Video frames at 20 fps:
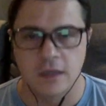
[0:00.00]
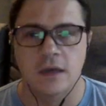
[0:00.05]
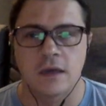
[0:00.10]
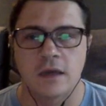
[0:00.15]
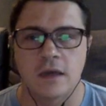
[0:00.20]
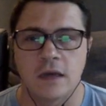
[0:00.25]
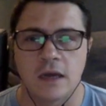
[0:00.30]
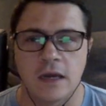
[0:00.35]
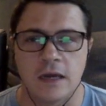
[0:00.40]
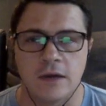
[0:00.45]

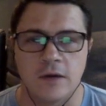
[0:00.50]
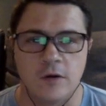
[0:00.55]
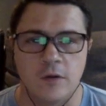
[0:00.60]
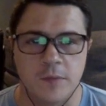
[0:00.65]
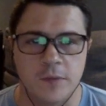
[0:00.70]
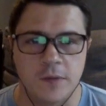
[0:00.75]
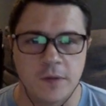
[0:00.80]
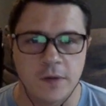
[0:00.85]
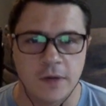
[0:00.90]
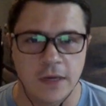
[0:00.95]
I hope
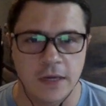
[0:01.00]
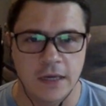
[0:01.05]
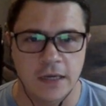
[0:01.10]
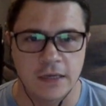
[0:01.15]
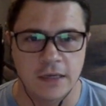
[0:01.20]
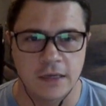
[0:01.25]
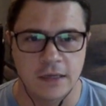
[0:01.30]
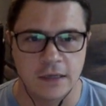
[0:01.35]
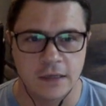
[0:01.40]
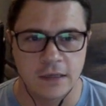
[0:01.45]
you had
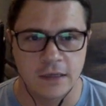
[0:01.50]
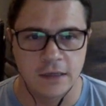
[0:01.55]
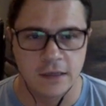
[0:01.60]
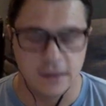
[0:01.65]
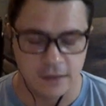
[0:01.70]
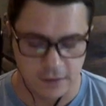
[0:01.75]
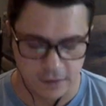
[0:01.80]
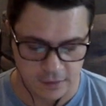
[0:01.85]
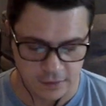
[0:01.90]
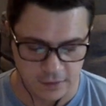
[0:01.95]

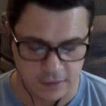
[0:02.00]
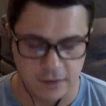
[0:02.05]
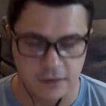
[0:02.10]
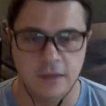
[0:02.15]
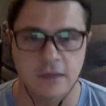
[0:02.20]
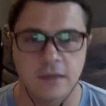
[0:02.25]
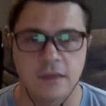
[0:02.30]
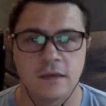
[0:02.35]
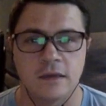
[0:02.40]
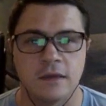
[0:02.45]
a
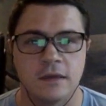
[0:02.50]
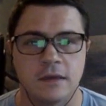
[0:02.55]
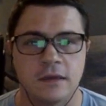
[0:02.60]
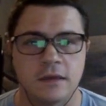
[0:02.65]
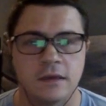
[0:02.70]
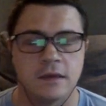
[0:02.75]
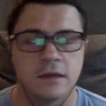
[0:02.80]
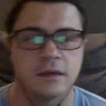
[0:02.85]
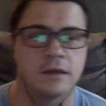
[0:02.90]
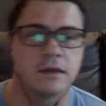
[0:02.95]

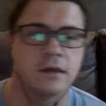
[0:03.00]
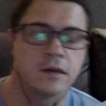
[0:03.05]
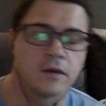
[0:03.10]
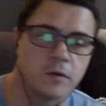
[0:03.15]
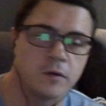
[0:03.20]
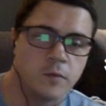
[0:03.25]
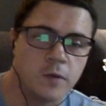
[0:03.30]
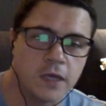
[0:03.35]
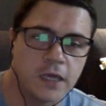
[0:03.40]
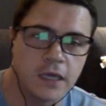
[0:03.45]
good
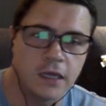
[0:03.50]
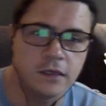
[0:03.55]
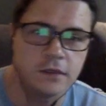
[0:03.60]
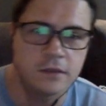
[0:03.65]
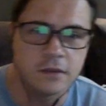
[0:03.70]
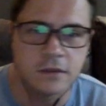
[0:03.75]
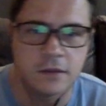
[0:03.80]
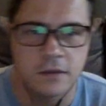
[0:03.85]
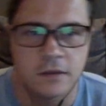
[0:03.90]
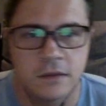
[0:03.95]
weekend.
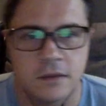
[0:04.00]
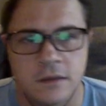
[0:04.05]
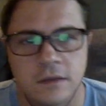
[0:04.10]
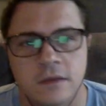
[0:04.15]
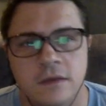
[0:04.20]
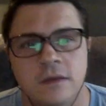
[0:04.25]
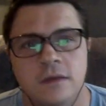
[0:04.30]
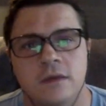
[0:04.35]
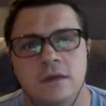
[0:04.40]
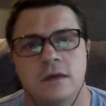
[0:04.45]

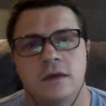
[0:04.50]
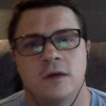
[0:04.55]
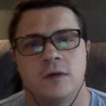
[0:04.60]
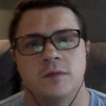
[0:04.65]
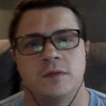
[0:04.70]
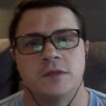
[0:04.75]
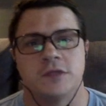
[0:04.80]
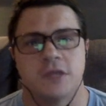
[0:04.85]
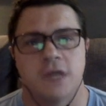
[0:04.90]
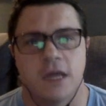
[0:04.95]
I hope
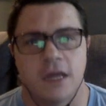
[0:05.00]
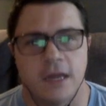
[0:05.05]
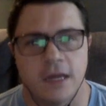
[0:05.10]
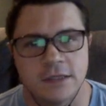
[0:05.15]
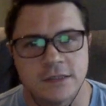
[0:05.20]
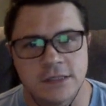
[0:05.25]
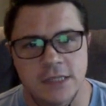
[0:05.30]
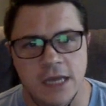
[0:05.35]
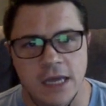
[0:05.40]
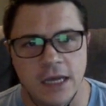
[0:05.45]
that you got
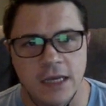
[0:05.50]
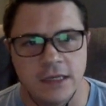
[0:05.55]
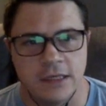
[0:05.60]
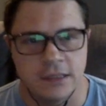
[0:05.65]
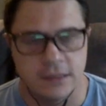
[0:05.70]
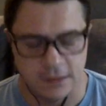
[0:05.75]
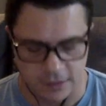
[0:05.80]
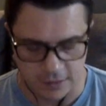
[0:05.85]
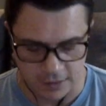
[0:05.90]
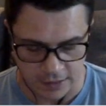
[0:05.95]
outside
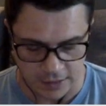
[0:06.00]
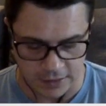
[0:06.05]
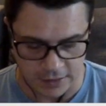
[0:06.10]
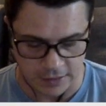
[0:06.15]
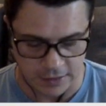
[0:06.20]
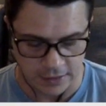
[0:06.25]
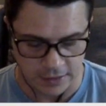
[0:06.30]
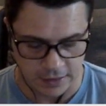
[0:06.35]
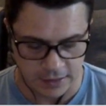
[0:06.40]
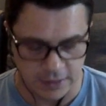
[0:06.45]
and
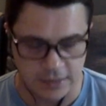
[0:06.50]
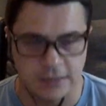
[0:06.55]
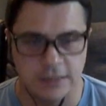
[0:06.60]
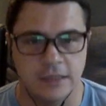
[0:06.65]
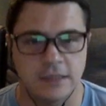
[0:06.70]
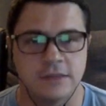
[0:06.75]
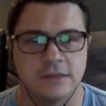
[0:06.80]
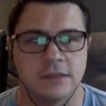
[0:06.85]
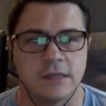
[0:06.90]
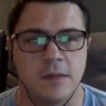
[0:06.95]

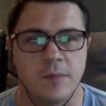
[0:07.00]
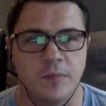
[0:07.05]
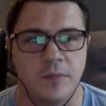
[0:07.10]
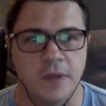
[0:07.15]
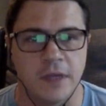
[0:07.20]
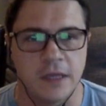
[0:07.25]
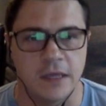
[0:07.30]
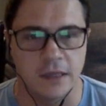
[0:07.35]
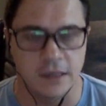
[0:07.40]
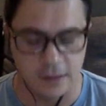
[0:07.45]
did
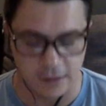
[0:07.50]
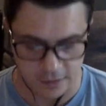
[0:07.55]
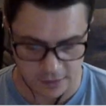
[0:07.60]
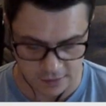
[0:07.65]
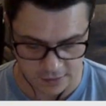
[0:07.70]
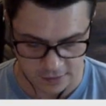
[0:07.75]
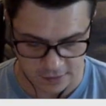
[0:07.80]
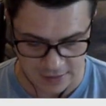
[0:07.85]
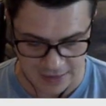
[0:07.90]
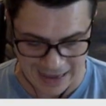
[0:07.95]
something
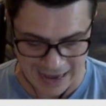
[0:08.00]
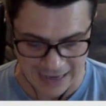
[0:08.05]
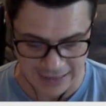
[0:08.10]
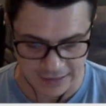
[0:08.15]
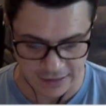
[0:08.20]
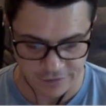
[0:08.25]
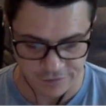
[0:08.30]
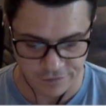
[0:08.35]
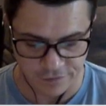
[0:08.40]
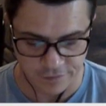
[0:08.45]

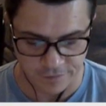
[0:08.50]
active.